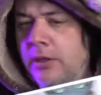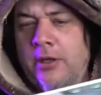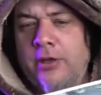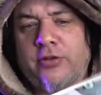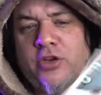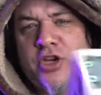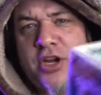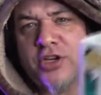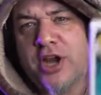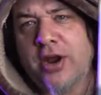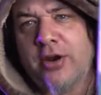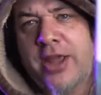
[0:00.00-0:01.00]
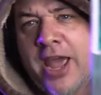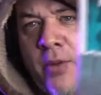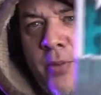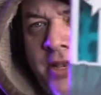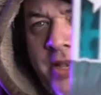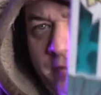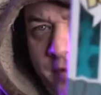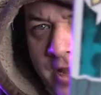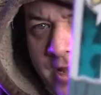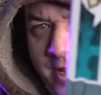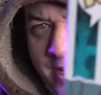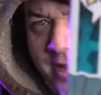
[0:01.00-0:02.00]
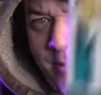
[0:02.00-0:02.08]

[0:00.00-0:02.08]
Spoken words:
It's the Cheshire Cat. We definitely need to